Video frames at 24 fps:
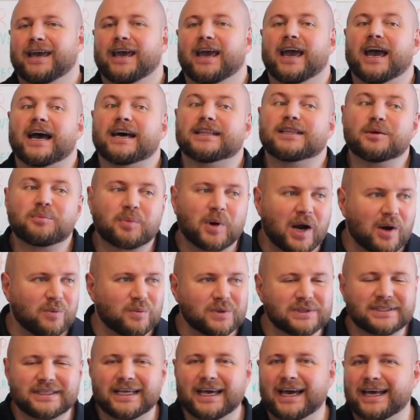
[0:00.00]
And the problem
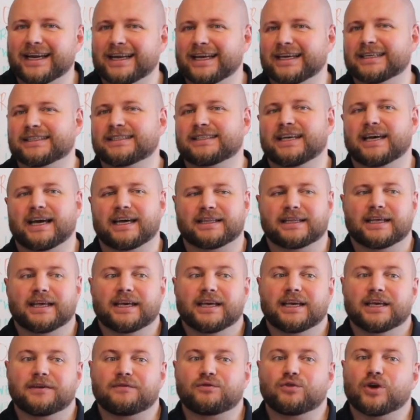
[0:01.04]
with that is that
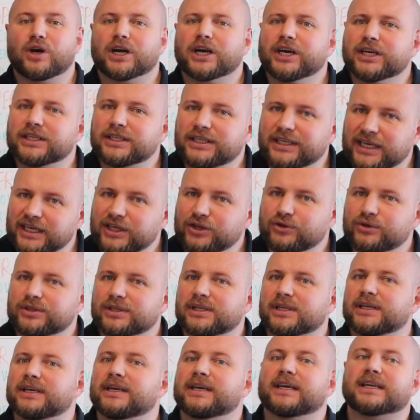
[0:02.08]
if you are
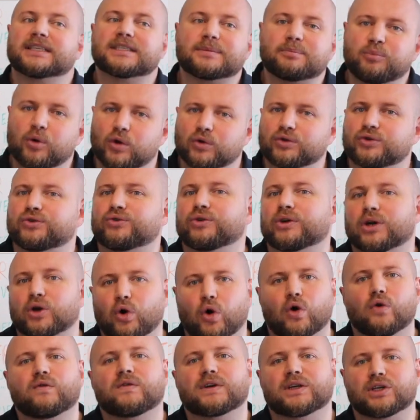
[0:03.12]
continuously exposed to it
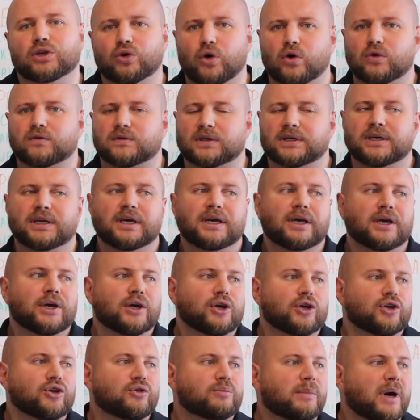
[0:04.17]
over and over,
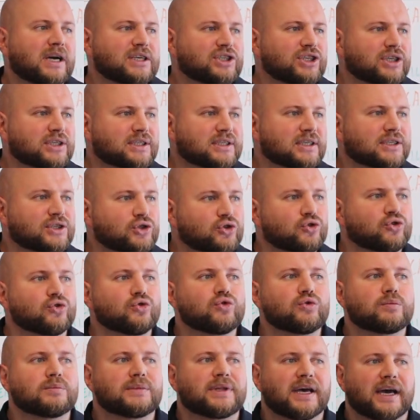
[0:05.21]
you might just
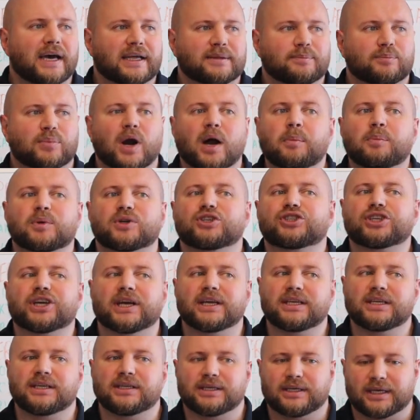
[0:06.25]
assume that proper
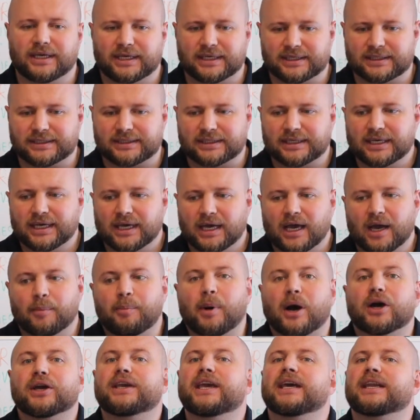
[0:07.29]
training is
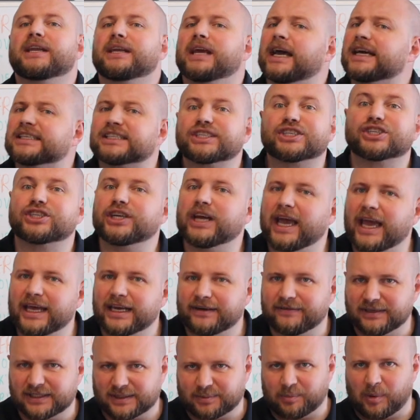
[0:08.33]
about getting as
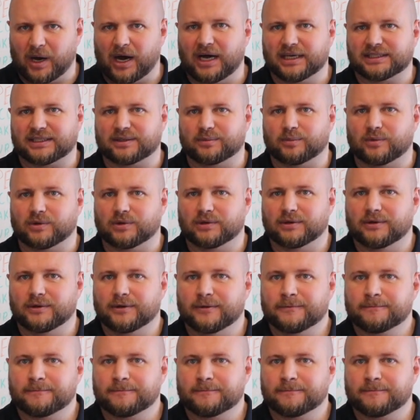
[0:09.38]
creative as possible,